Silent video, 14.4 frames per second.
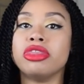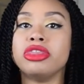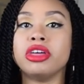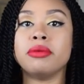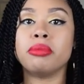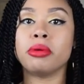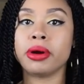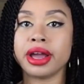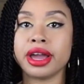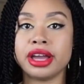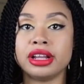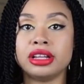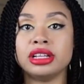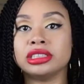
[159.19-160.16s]
the
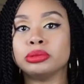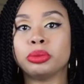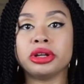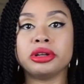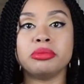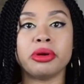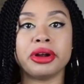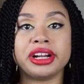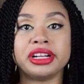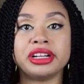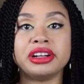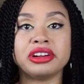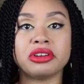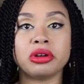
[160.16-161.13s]
braid that's pre-braided and